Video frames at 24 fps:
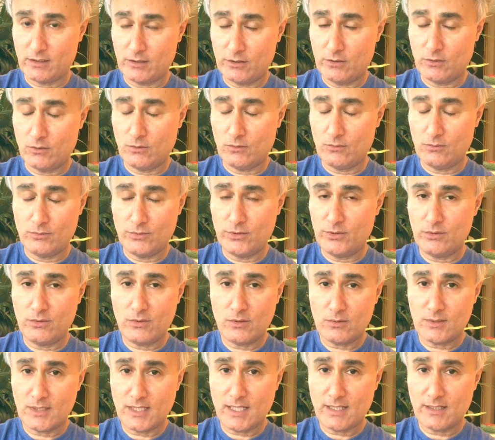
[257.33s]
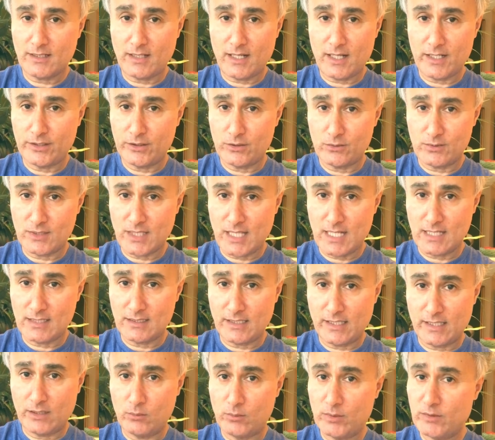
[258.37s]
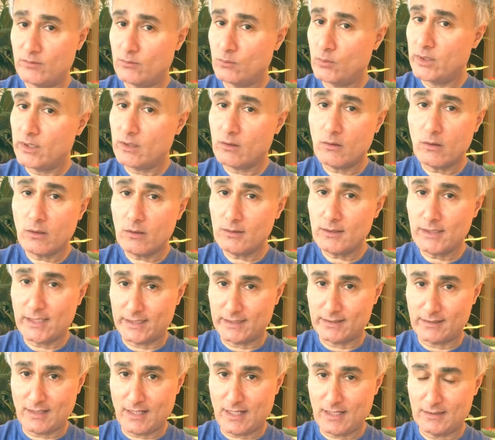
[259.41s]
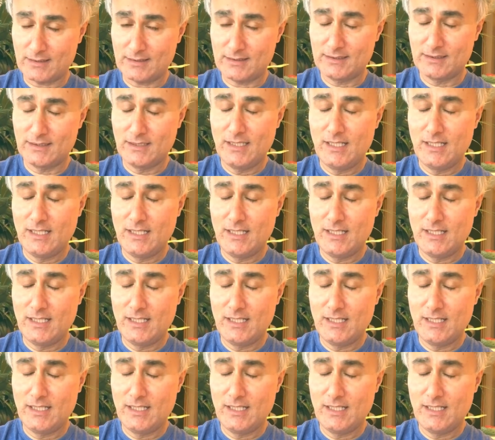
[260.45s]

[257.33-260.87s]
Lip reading: You know that, and I know that, and we are all like that.